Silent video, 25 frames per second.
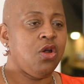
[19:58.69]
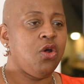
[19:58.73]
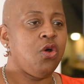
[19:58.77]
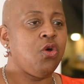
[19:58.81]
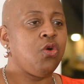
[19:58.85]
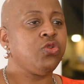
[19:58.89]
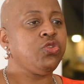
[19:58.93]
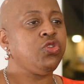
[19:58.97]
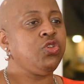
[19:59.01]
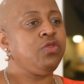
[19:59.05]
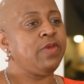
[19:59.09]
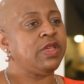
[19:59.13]

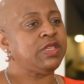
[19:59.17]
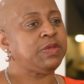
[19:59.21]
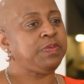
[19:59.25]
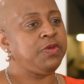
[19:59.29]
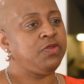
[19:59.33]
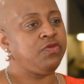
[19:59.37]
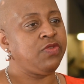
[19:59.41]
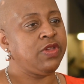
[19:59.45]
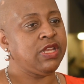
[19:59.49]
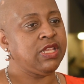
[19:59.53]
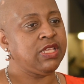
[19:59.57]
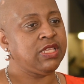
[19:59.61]
or you must
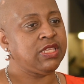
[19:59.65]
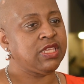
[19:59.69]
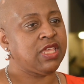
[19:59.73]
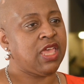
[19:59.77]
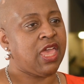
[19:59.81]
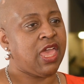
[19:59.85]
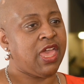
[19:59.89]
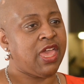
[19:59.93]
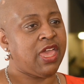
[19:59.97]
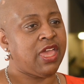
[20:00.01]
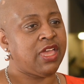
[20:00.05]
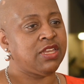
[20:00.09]
be really
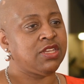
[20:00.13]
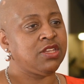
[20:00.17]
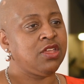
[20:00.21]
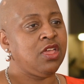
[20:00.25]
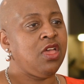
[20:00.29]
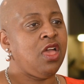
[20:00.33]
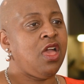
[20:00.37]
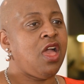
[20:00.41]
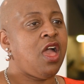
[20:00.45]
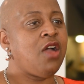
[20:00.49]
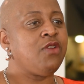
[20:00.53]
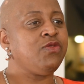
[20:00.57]
scared.
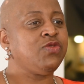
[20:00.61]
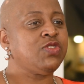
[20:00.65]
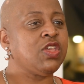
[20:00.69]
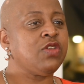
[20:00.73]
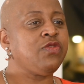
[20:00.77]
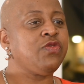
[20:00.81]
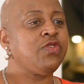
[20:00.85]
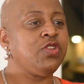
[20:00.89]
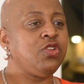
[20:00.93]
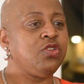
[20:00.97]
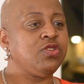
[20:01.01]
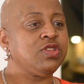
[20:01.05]
And so for a